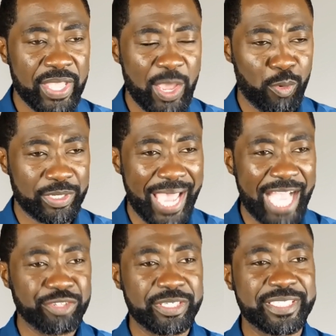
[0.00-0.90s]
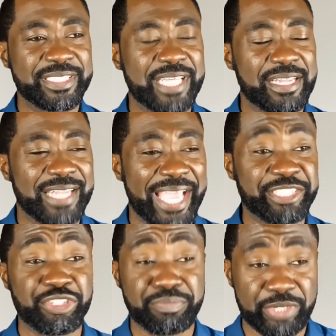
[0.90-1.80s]
It would actually sound
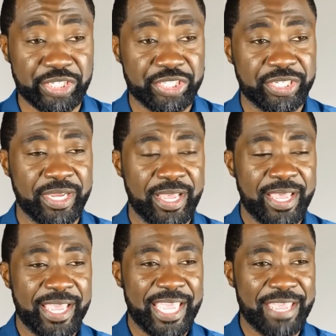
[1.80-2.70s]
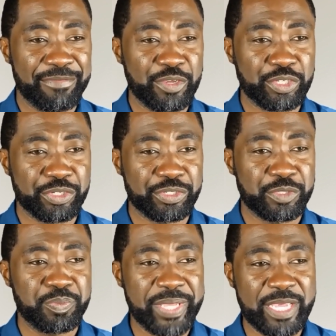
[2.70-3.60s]
like gibberish if you should
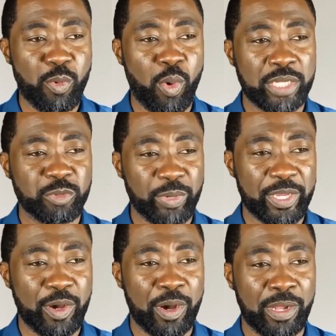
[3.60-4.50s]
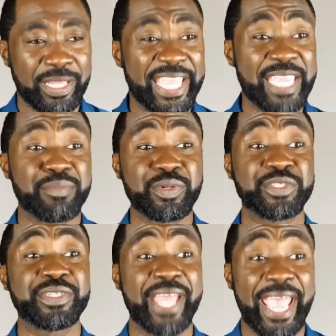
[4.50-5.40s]
speak what we call Hebrew
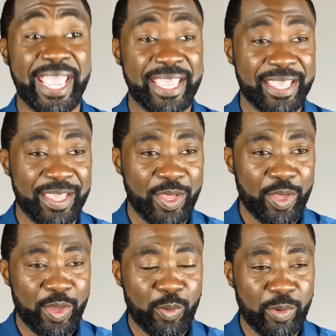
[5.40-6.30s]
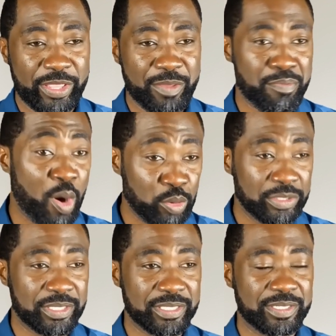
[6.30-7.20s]
today with
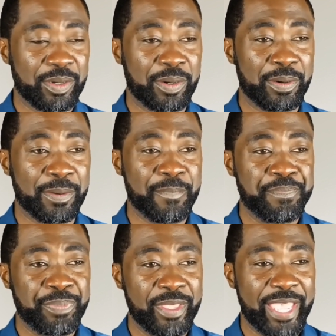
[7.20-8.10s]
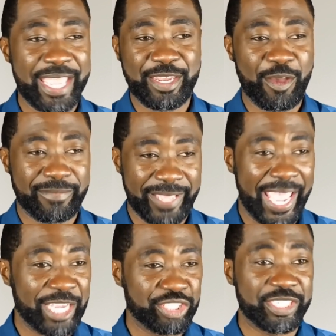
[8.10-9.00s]
Moses or any of the
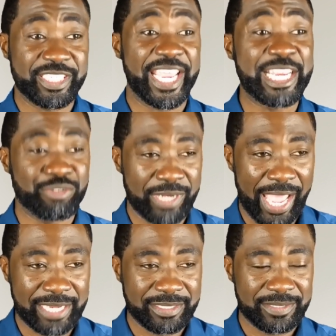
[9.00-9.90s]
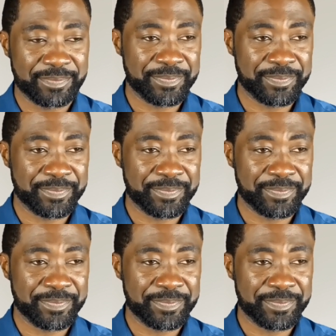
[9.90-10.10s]
ancient Israelites.